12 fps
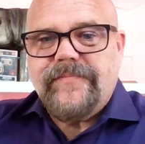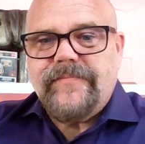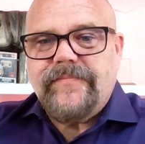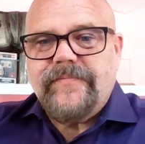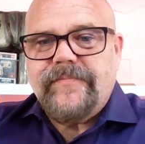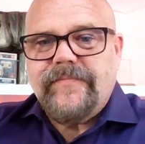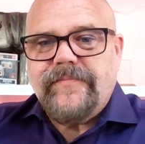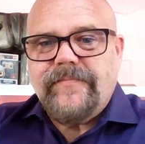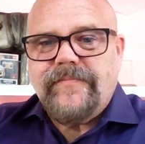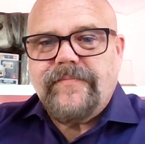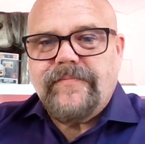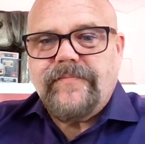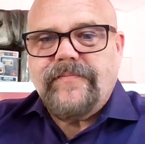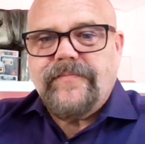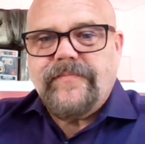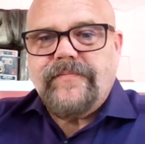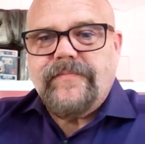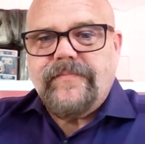
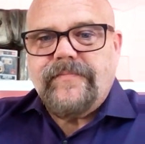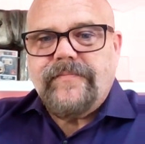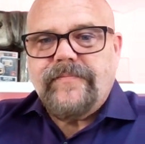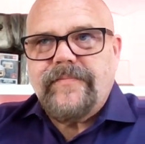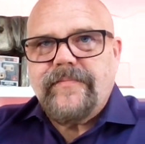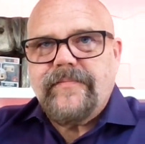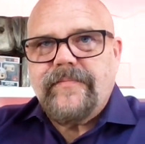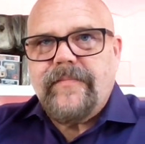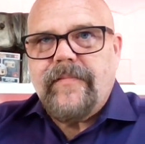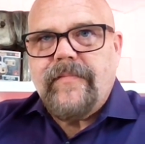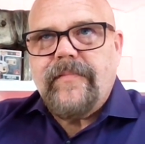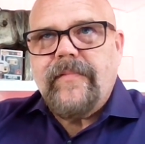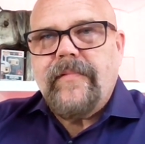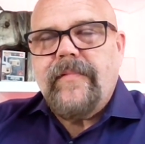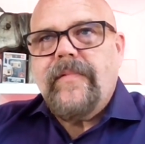[no speech]